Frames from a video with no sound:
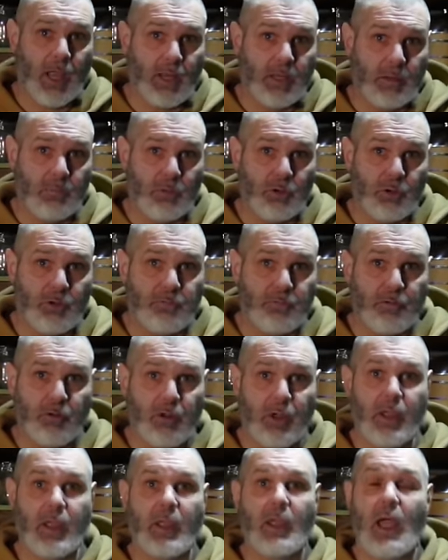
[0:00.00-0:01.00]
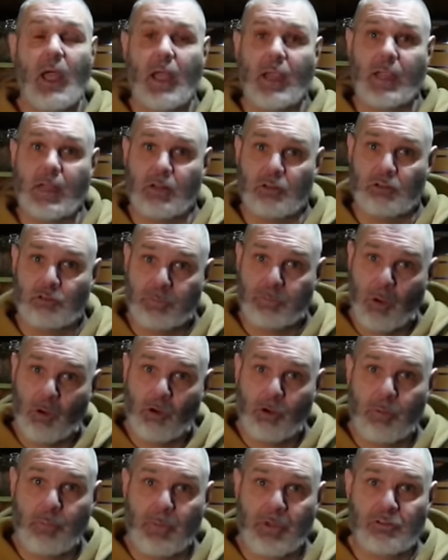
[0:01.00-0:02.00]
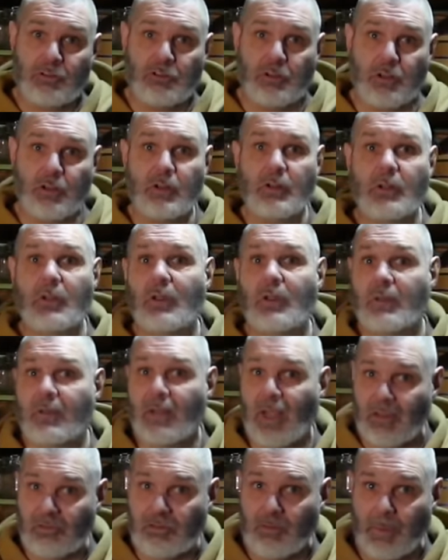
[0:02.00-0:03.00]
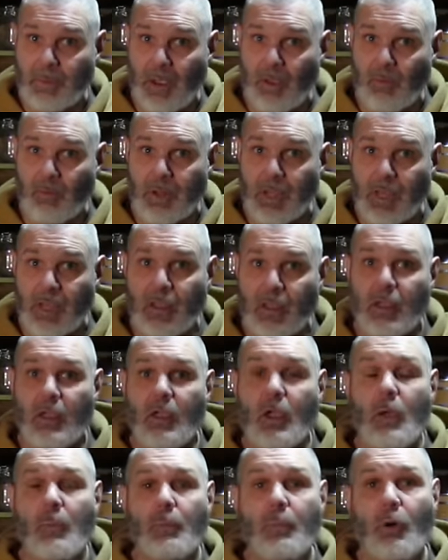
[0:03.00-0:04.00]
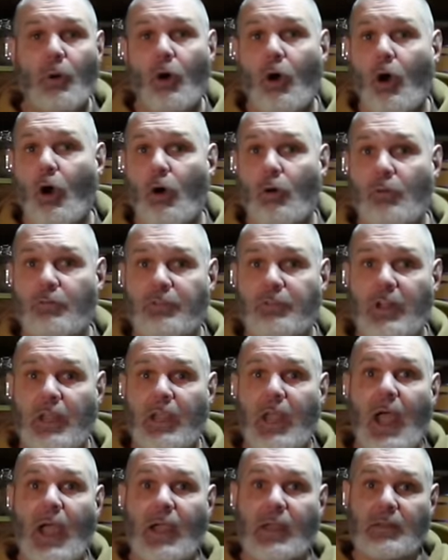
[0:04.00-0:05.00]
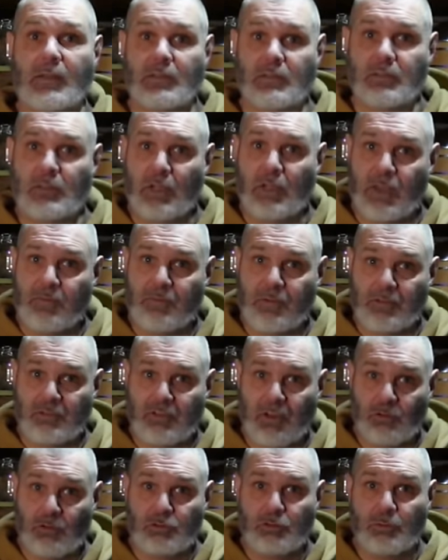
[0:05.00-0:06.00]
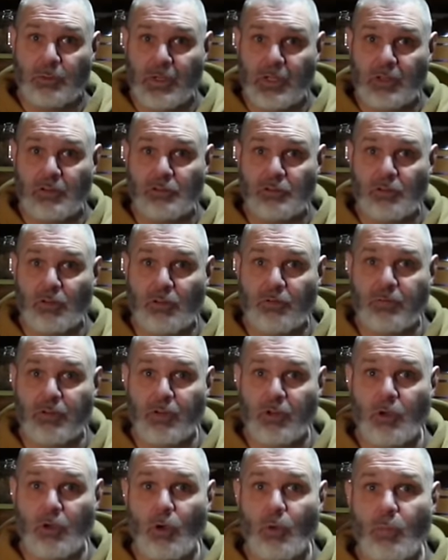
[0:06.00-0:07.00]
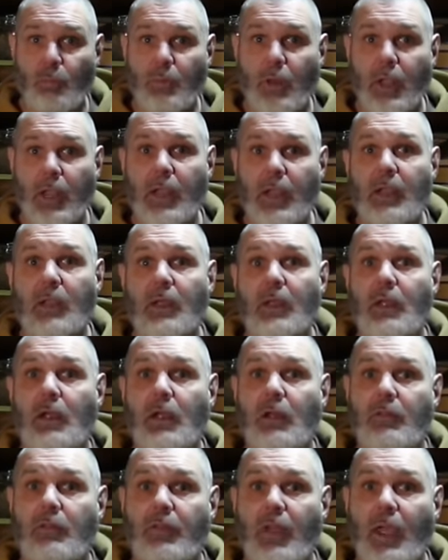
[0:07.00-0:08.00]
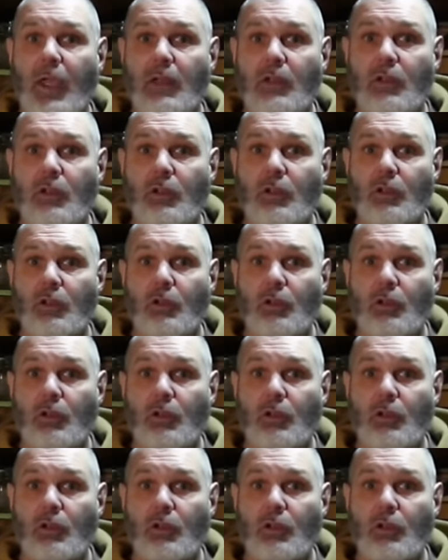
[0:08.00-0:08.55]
any money for it. I get a small commission. That's about it. But hopefully I can, if I sell some of this stuff for the company, then